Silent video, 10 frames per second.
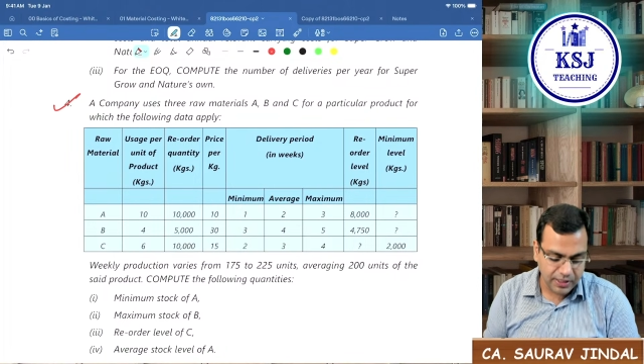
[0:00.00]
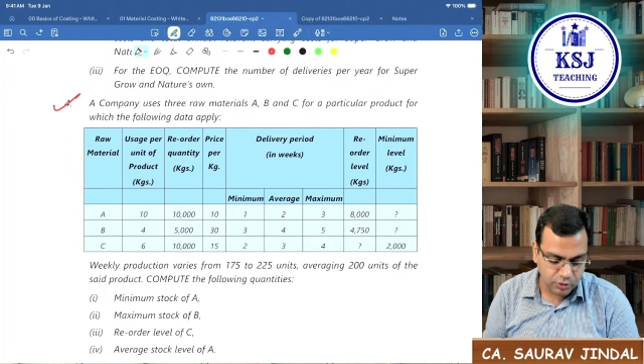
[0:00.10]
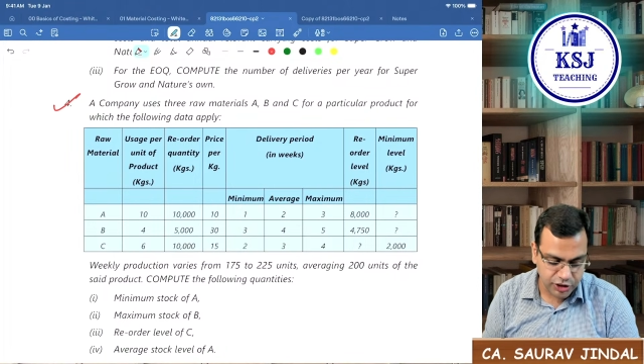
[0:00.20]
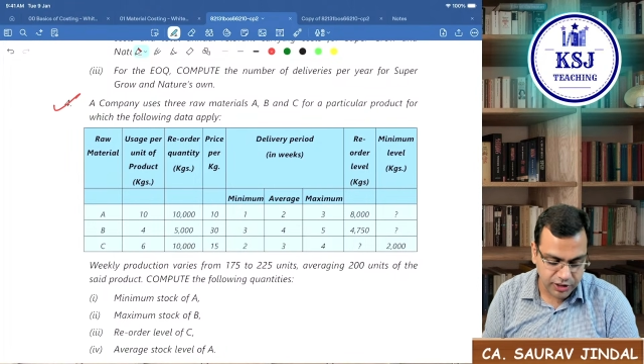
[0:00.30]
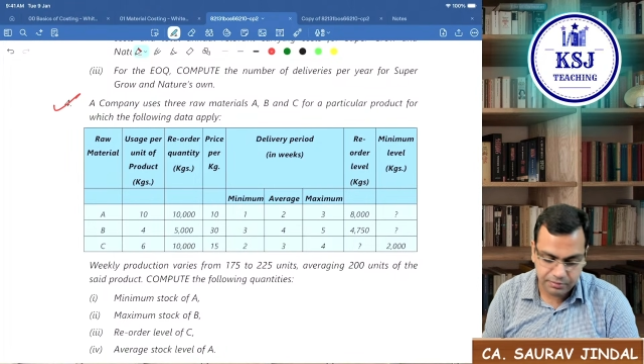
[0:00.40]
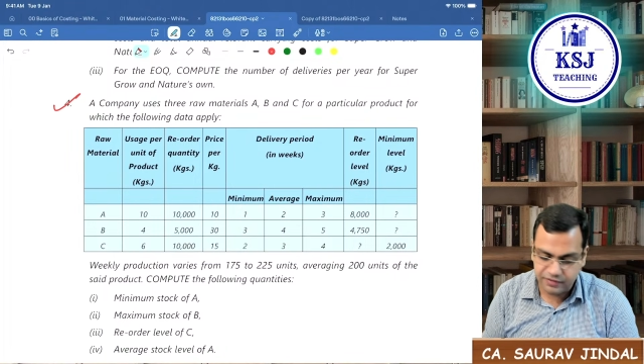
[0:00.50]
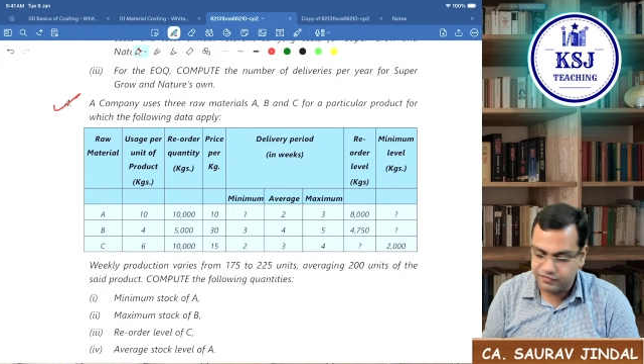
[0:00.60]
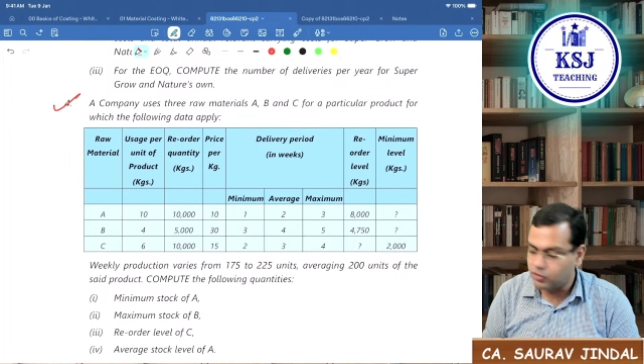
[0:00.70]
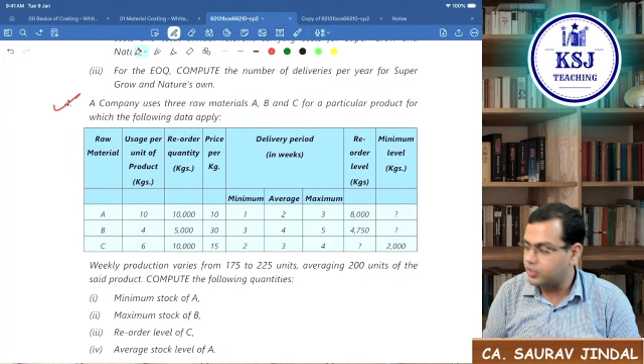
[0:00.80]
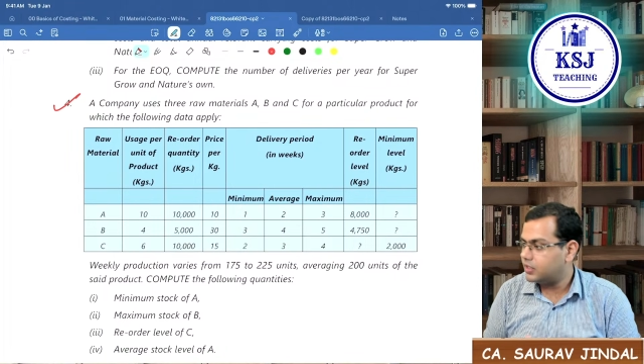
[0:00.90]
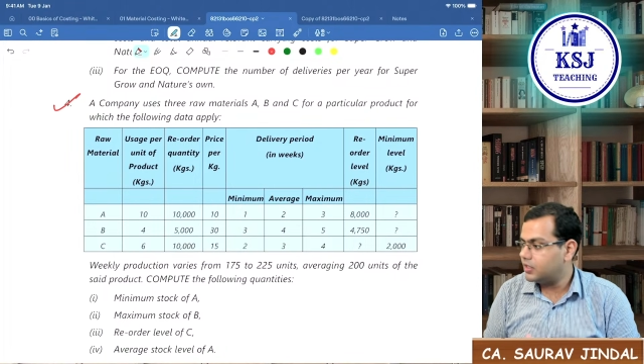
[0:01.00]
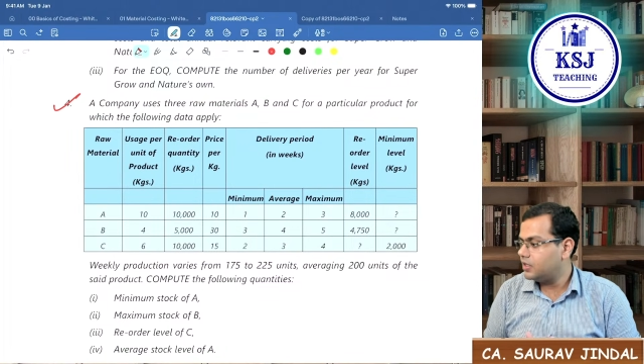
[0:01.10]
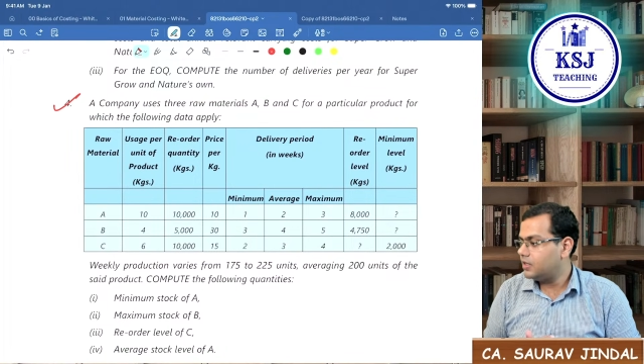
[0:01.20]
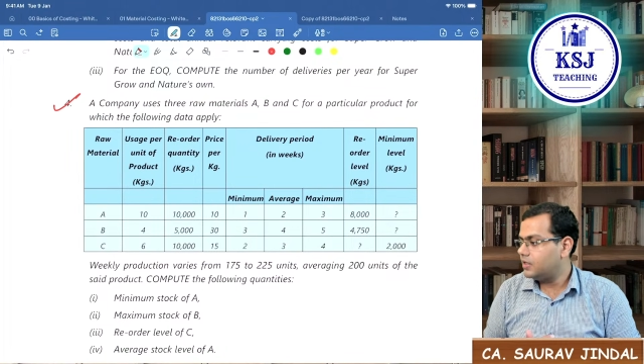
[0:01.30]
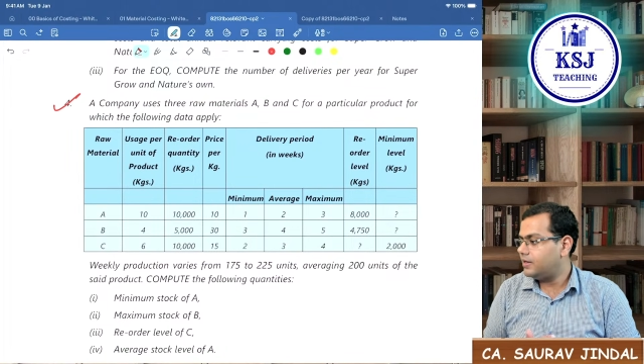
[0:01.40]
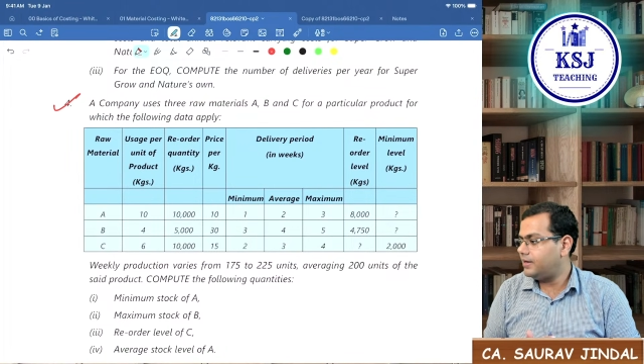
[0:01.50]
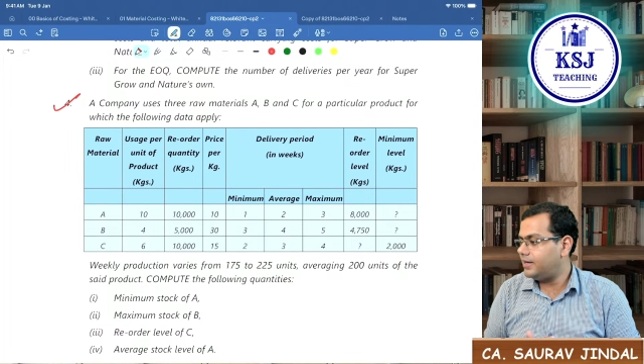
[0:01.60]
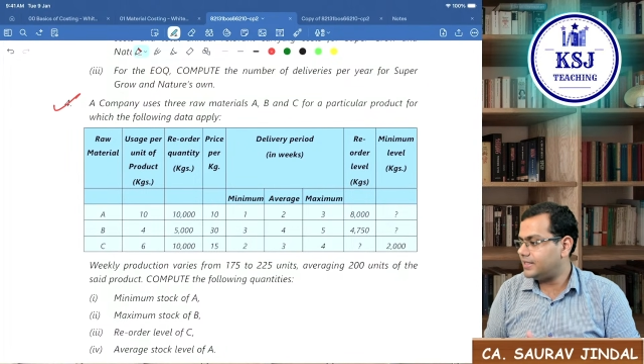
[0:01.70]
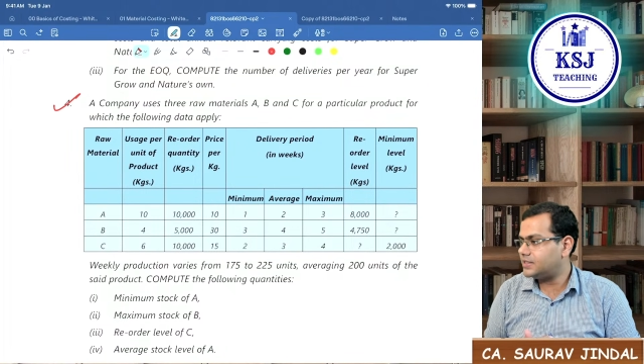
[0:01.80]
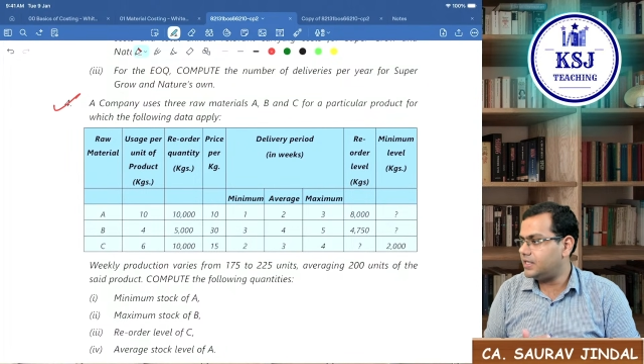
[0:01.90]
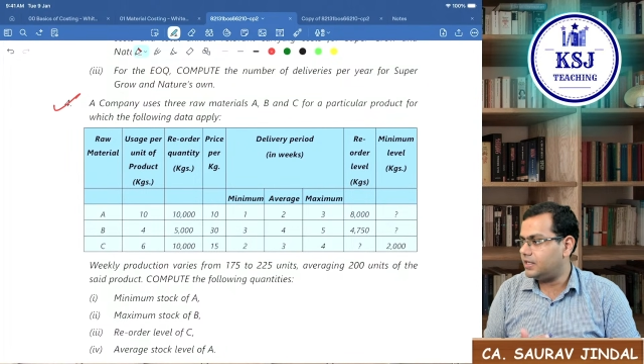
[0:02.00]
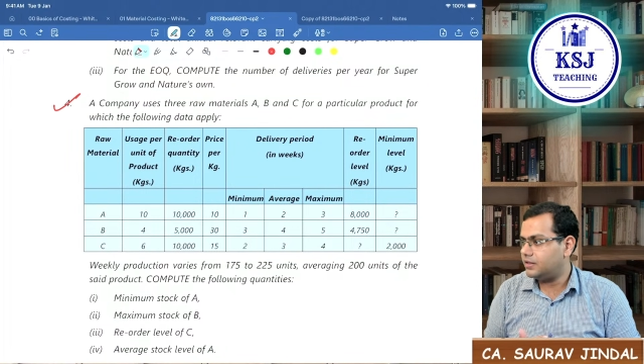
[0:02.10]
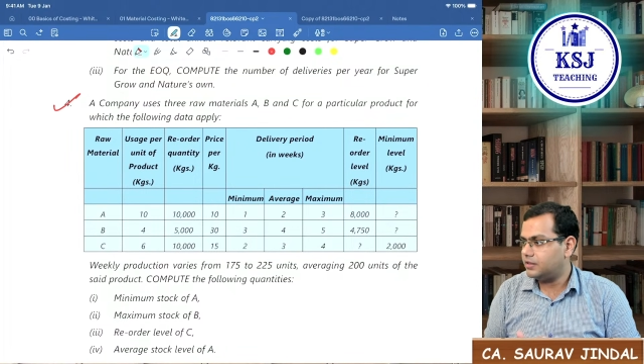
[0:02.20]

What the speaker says: Question number 4. Let's see.